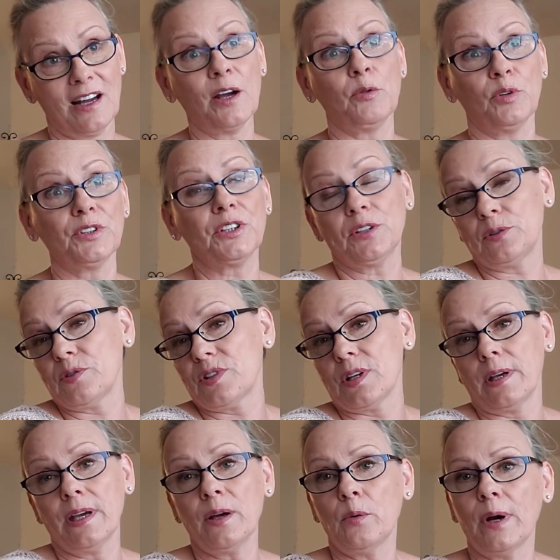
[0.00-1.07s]
I wanted to
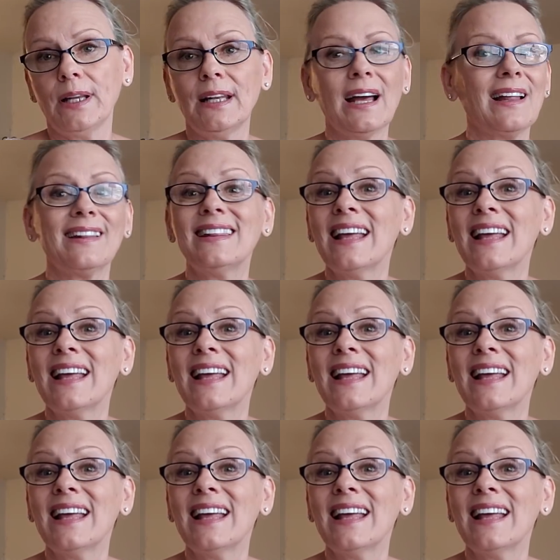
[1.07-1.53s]
say, yeah, why not?